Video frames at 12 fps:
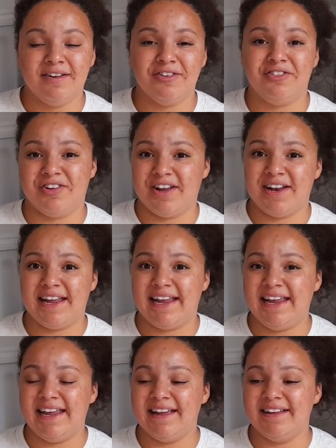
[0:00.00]

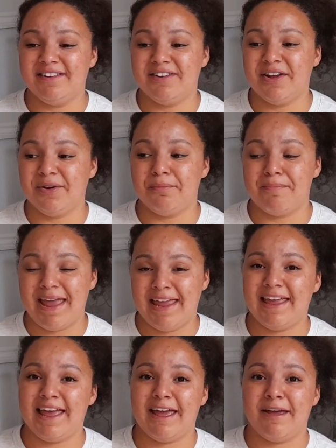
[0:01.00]
journey to make
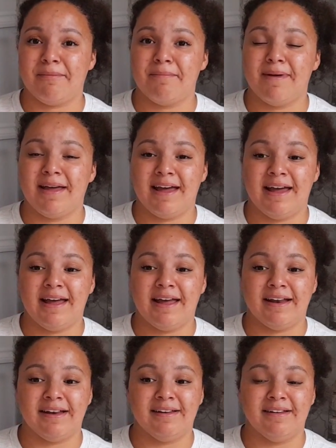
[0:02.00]
him,
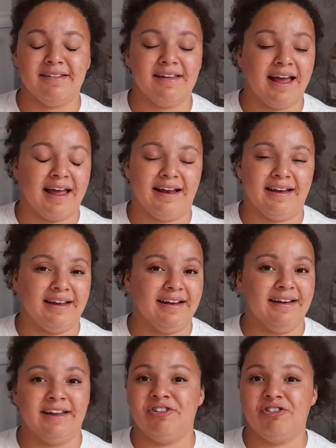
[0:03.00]
and I like
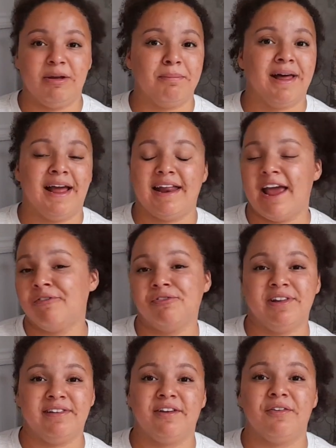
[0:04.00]
literally applied every
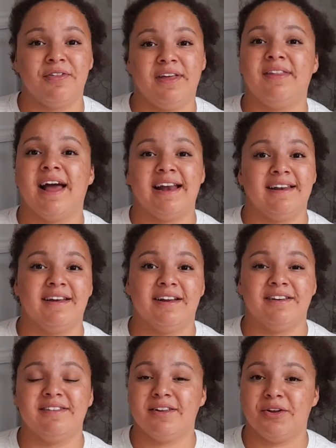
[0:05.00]
single thing that I'd
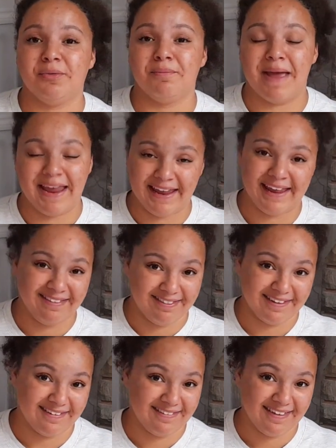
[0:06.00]
learnt to making
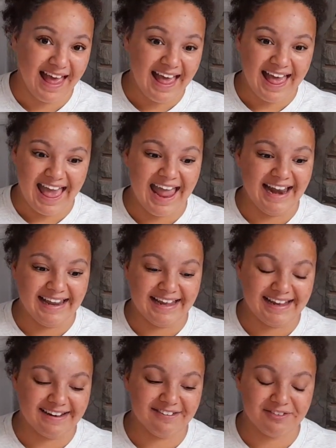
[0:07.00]
this
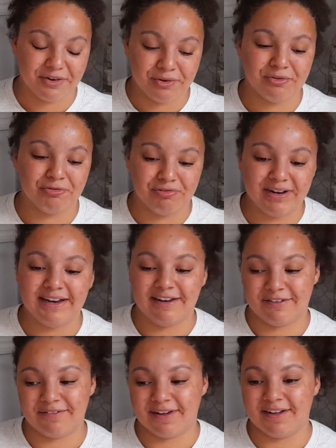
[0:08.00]
alien, so it was really
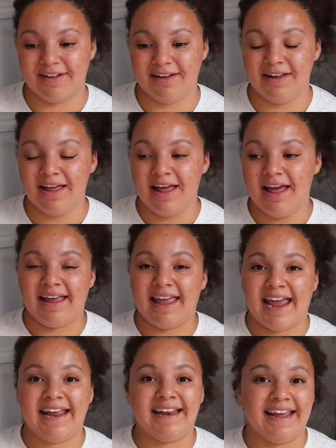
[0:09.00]
difficult.
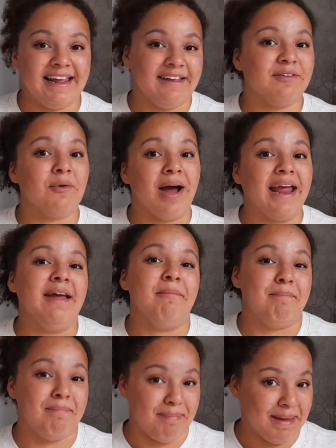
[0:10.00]
Again, it is quite a
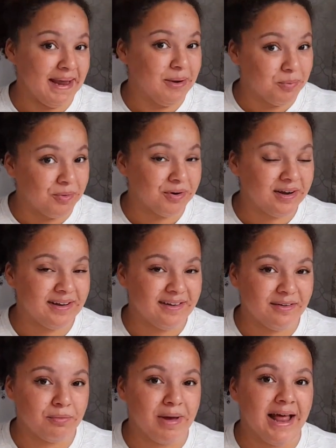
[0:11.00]
big one
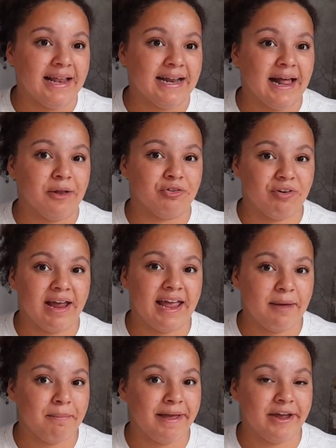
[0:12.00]
as well, and I'll try and
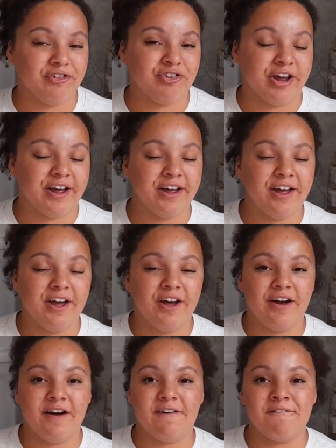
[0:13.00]
get a picture
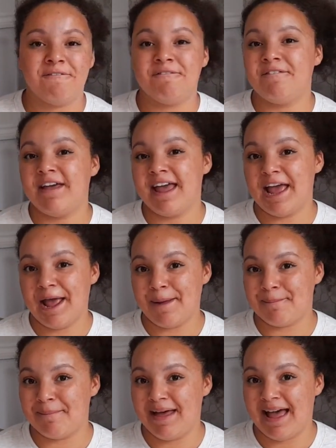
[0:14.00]
of
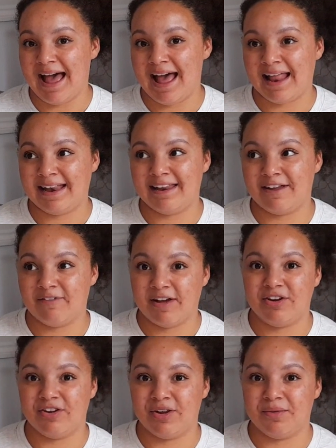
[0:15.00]
him, and if I
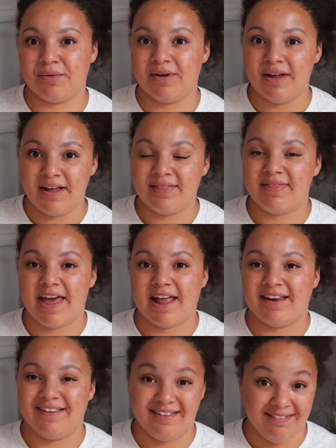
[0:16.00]
do,
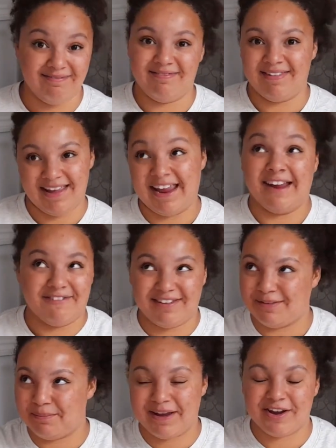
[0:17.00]
then here is
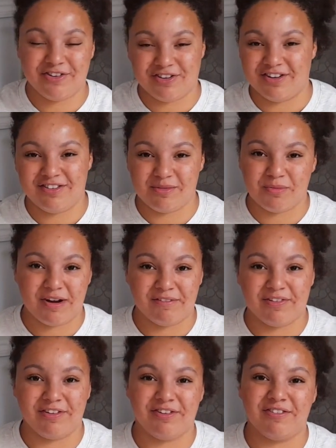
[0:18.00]
a picture somewhere
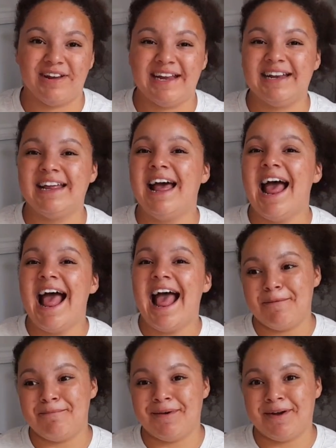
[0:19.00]
on the screen.
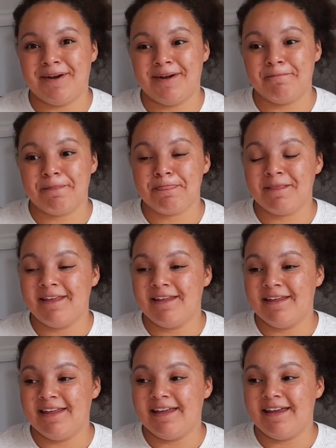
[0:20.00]
But
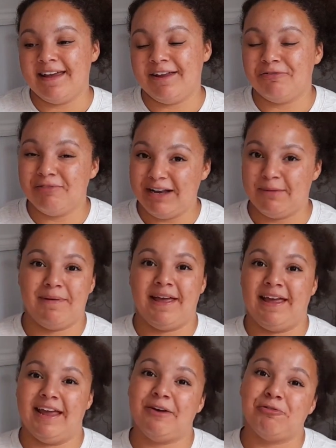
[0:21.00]
he's really
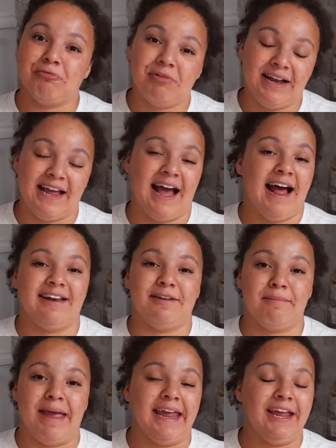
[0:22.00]
big, he was really hard
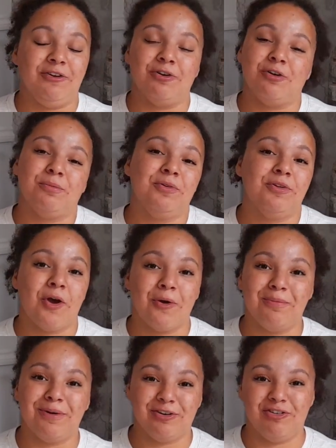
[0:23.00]
to make, he took up so
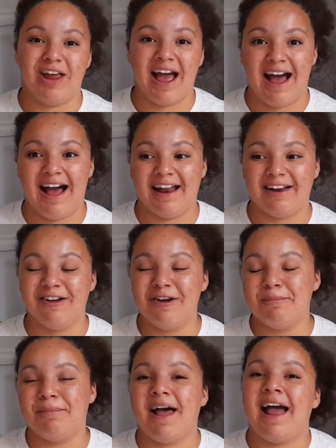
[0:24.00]
much yarn,
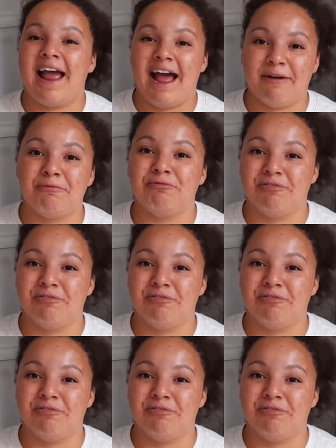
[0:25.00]
but I am